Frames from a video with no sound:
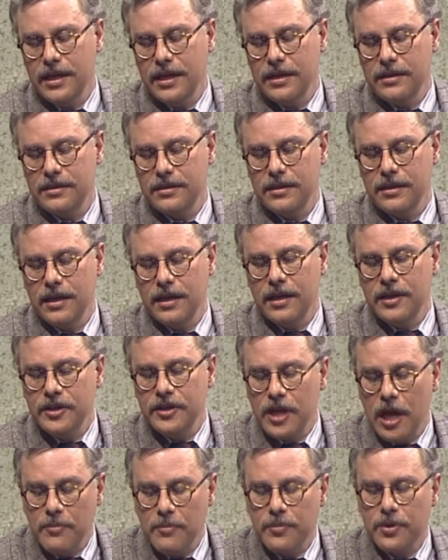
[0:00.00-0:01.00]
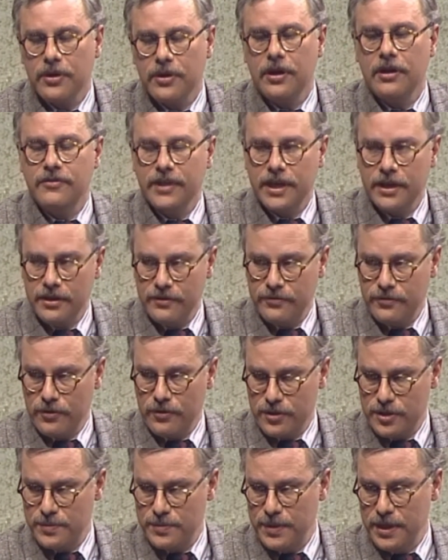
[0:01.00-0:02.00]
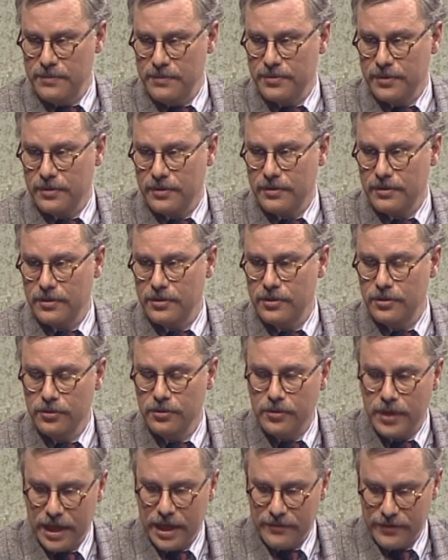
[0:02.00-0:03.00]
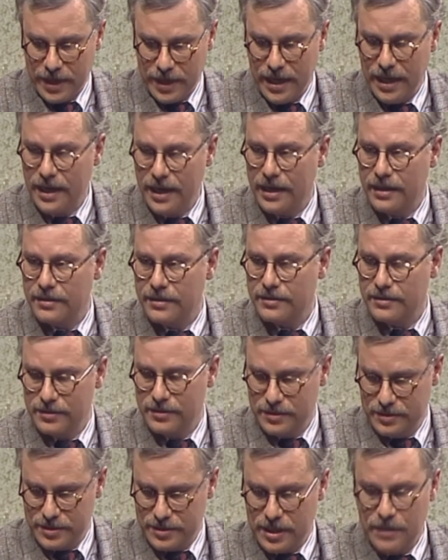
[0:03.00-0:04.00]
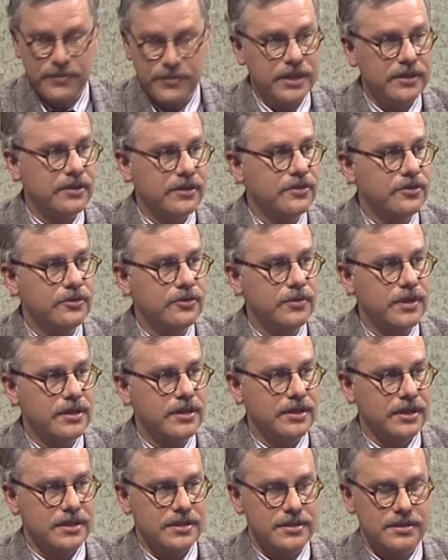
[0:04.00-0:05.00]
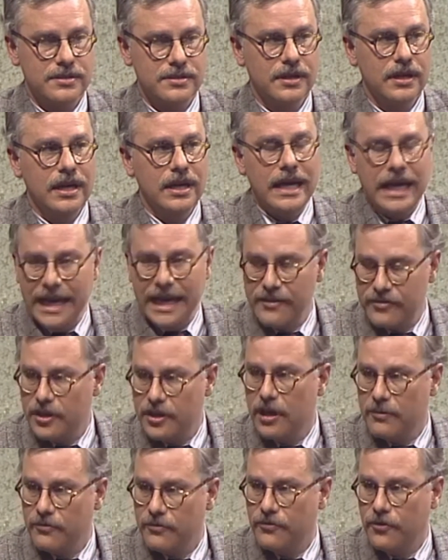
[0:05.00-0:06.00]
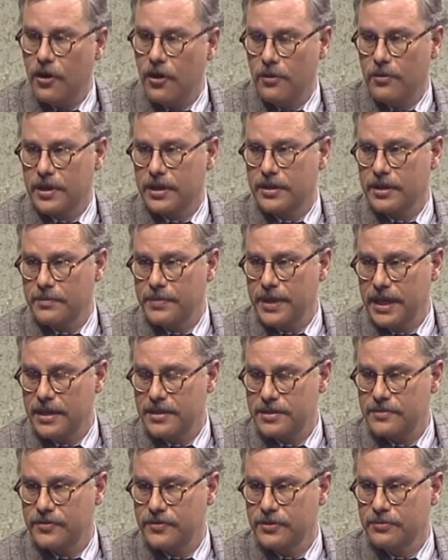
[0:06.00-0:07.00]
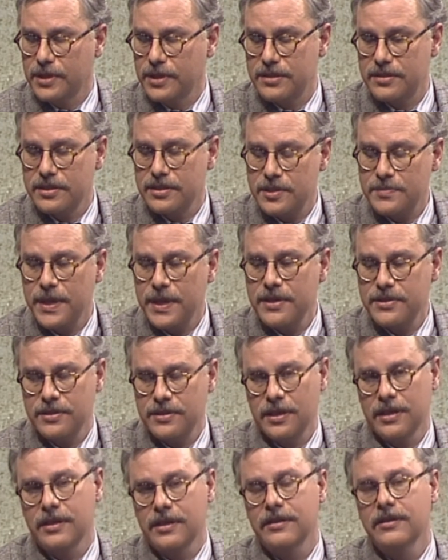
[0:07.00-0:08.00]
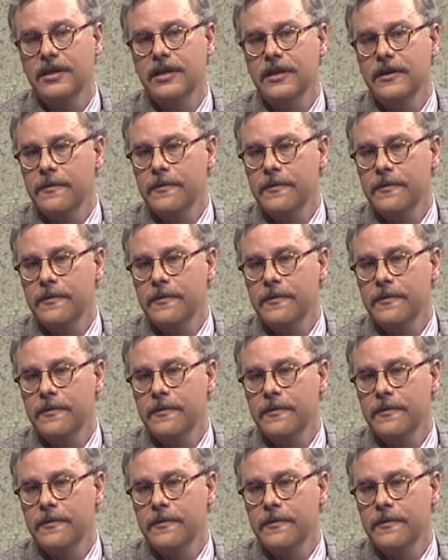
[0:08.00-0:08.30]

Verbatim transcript: And a number of Air Force people who have had something to do with this have come forward in the past few weeks, especially